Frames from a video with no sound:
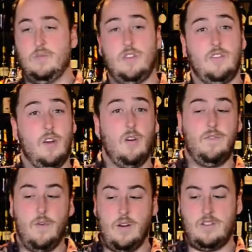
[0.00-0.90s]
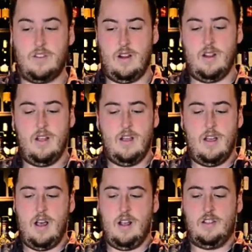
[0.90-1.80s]
We're using Old Forester,
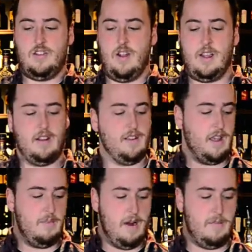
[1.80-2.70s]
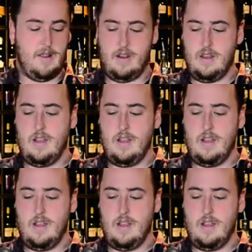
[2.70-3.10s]
straight Kentucky bourbon.